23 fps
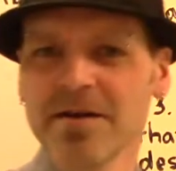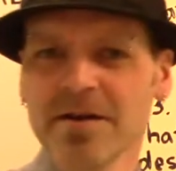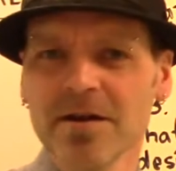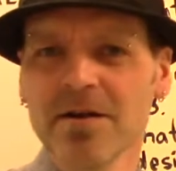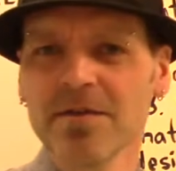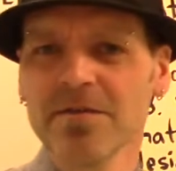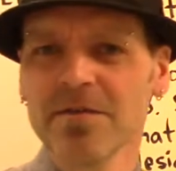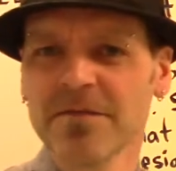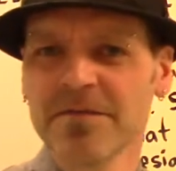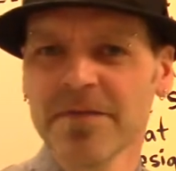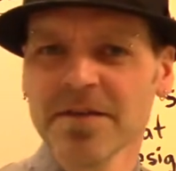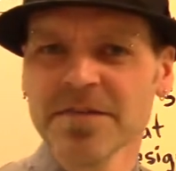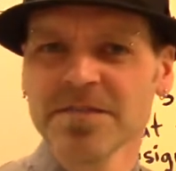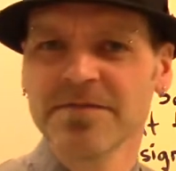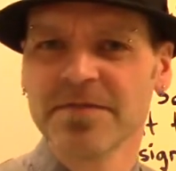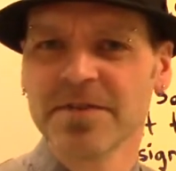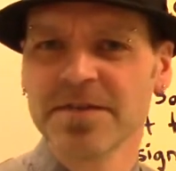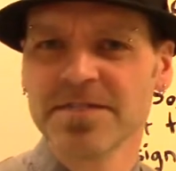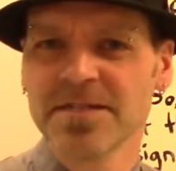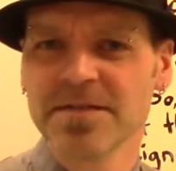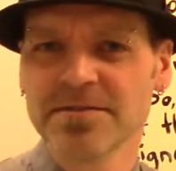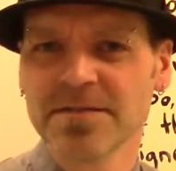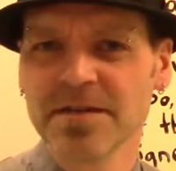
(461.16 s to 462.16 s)
on the face of it,
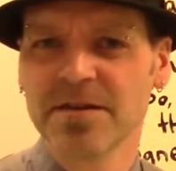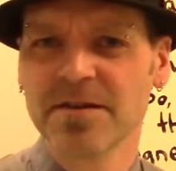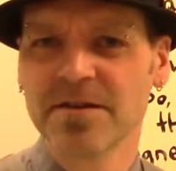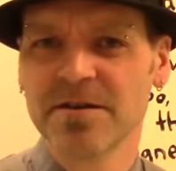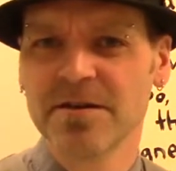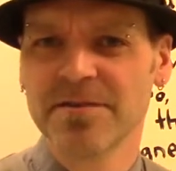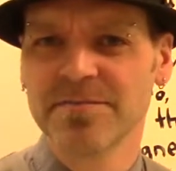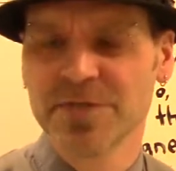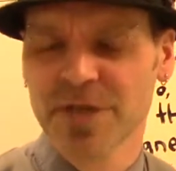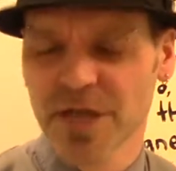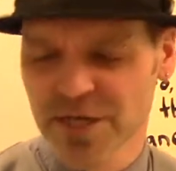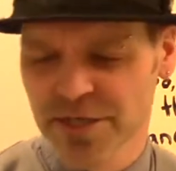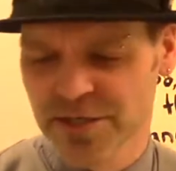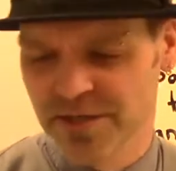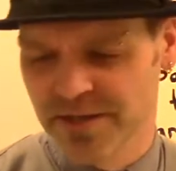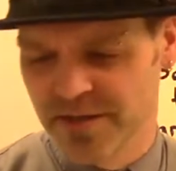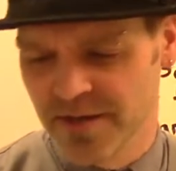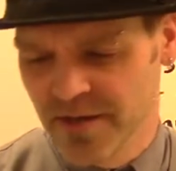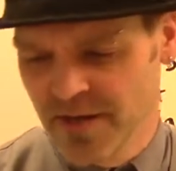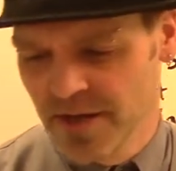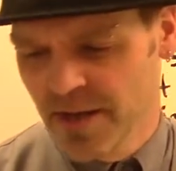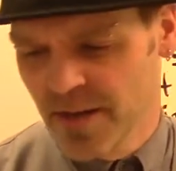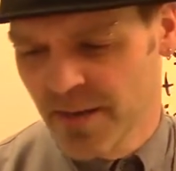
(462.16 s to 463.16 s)
it sounds like a good
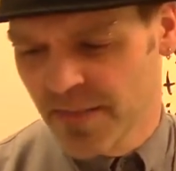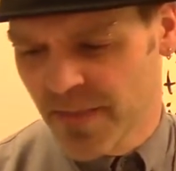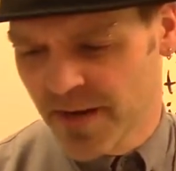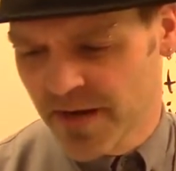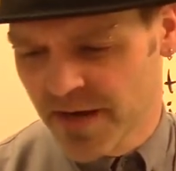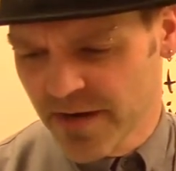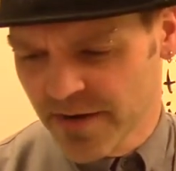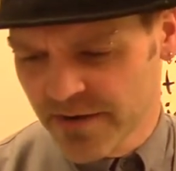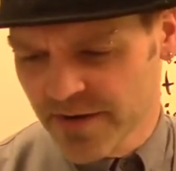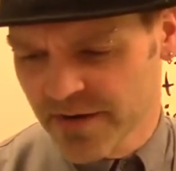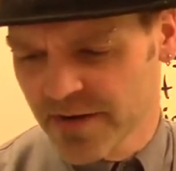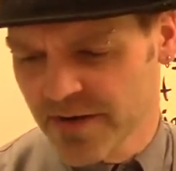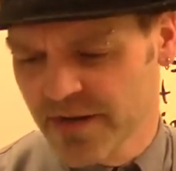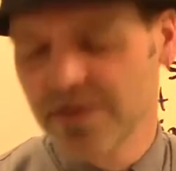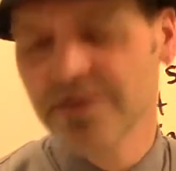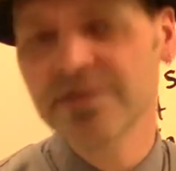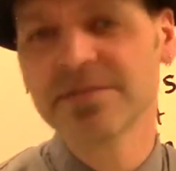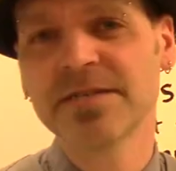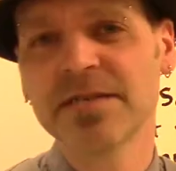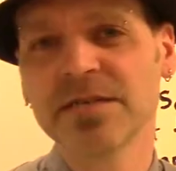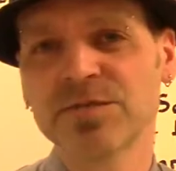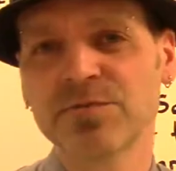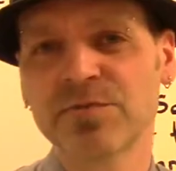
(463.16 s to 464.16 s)
objection. But
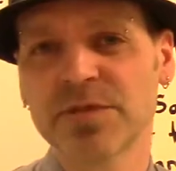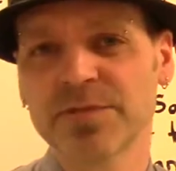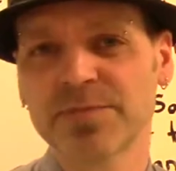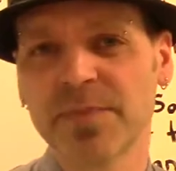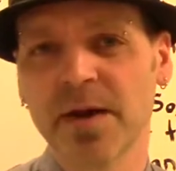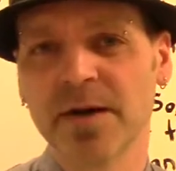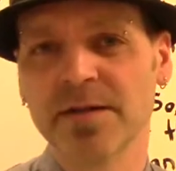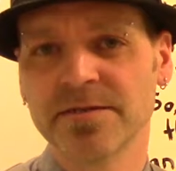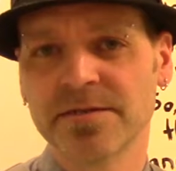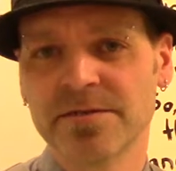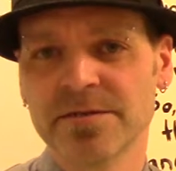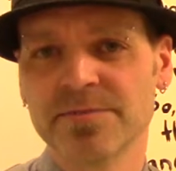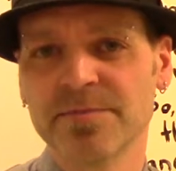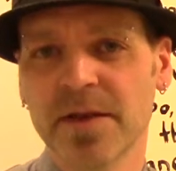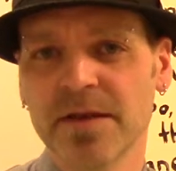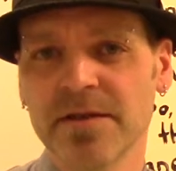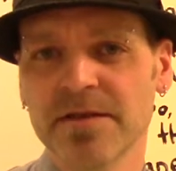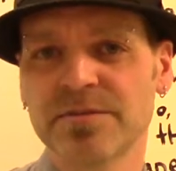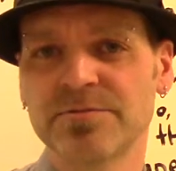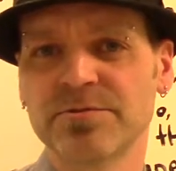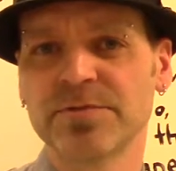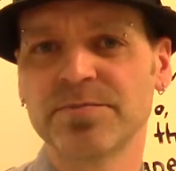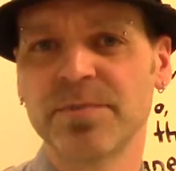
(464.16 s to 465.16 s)
here's his response. Here's
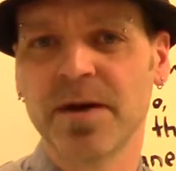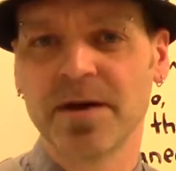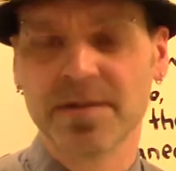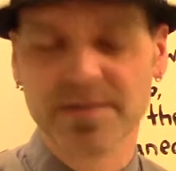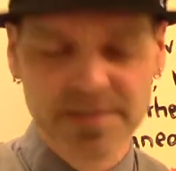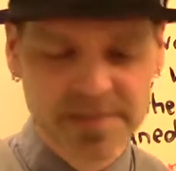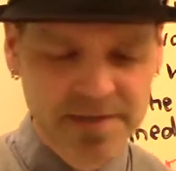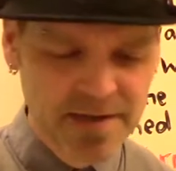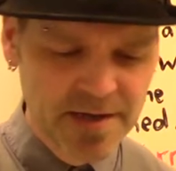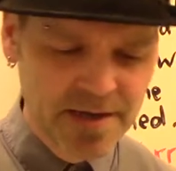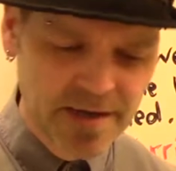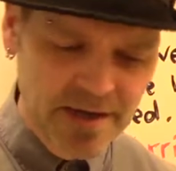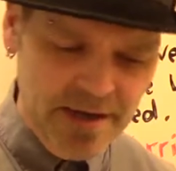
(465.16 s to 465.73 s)
Paleys' response.